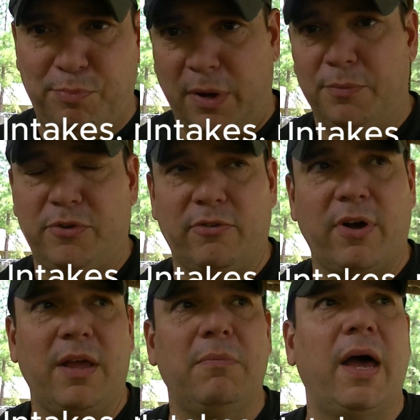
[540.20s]
bumps it
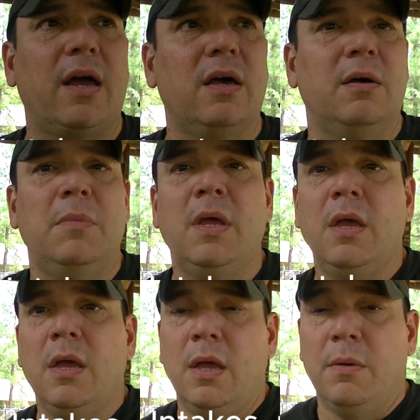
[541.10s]
right back up.
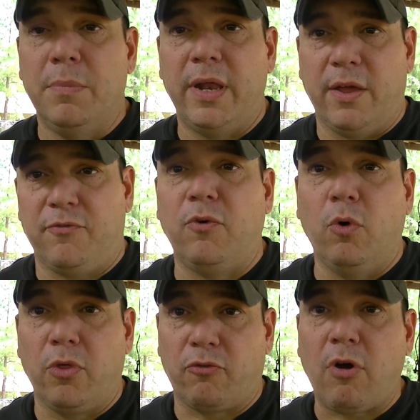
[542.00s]
But at
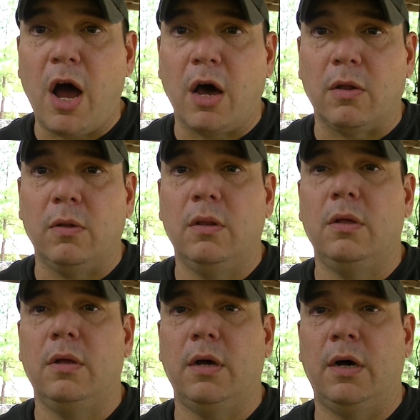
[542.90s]
full throttle,
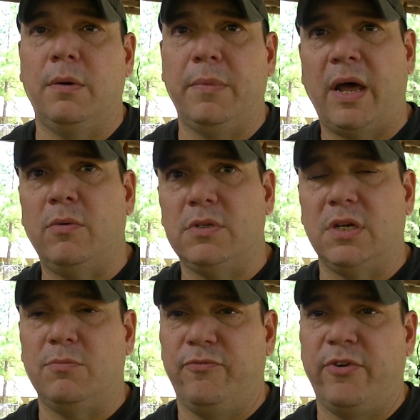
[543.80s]
and I was
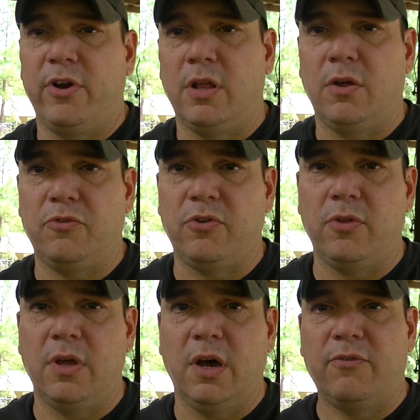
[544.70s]
up very close to
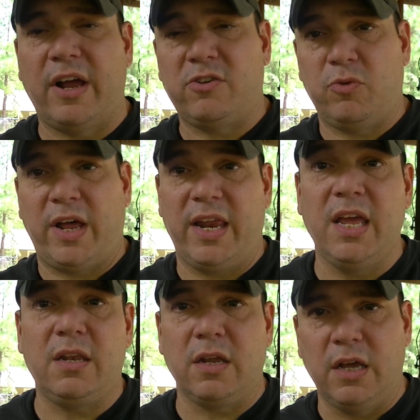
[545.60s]
the governor. Actually, when I'd
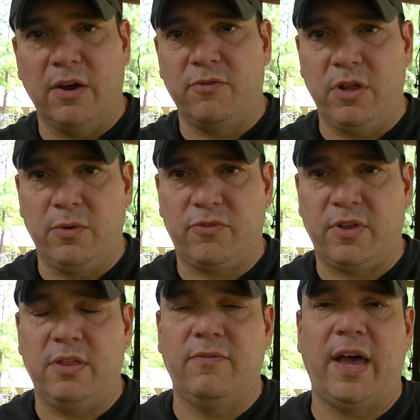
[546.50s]
hit the governor, you would
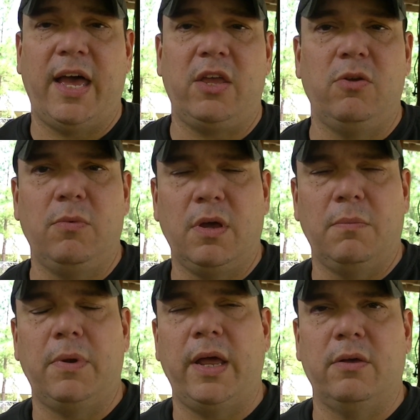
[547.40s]
see the vacuum
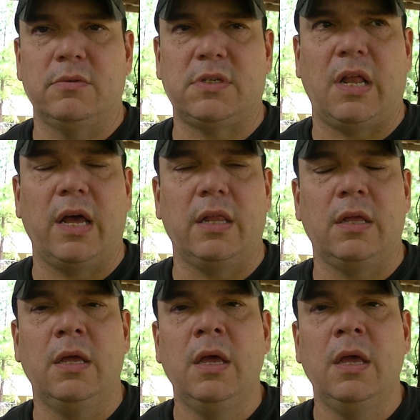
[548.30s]
come down slightly.